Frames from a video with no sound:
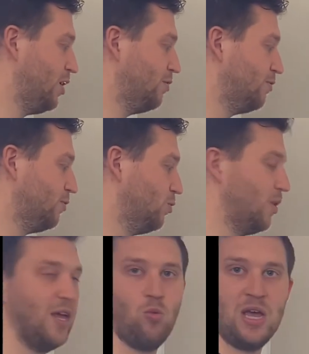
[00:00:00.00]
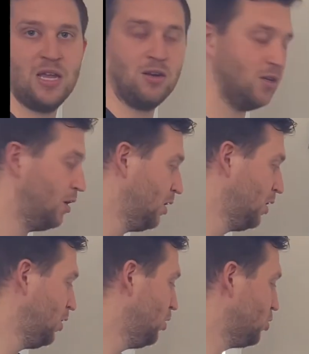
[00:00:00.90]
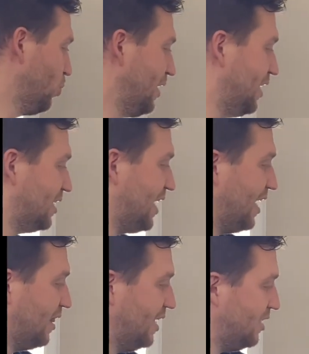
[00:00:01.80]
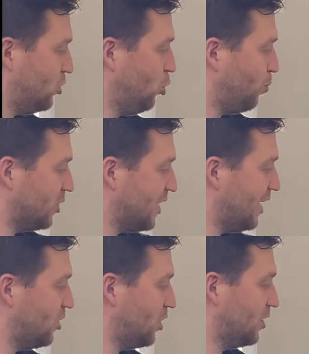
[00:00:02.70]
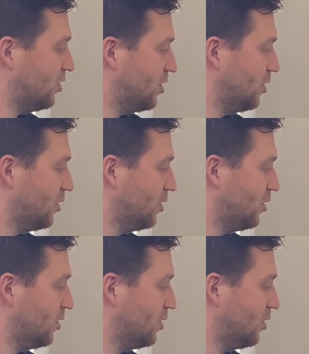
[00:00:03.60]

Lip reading: of when they win. So we need to take these two percentages,